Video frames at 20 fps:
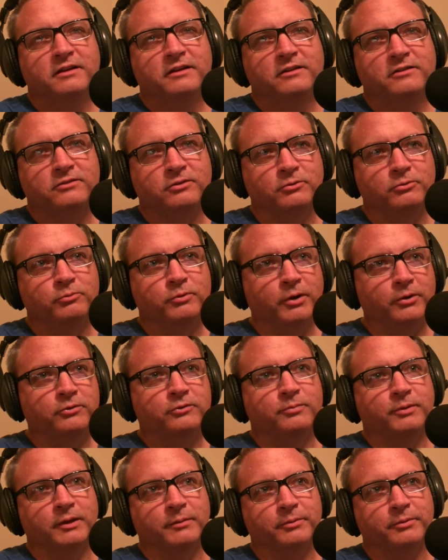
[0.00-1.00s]
to
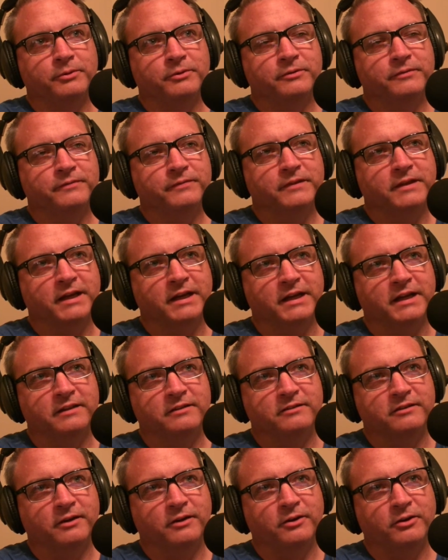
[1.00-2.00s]
roast people, and
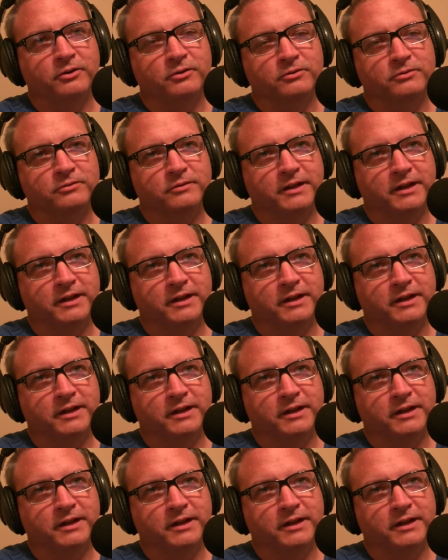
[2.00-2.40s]
so